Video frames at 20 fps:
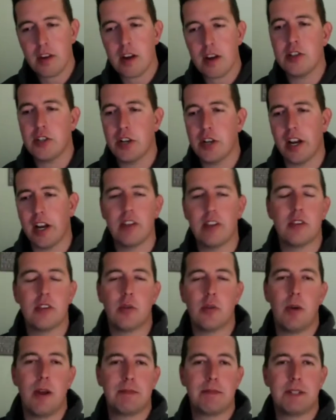Check it out on
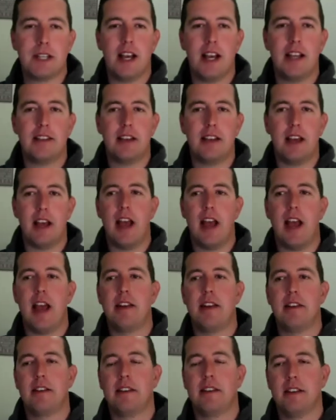the website.
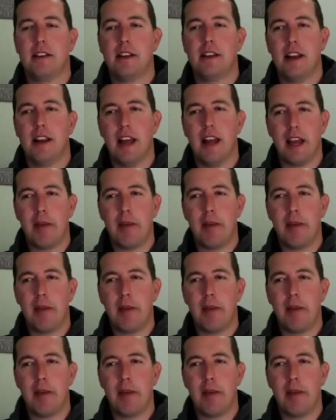And like I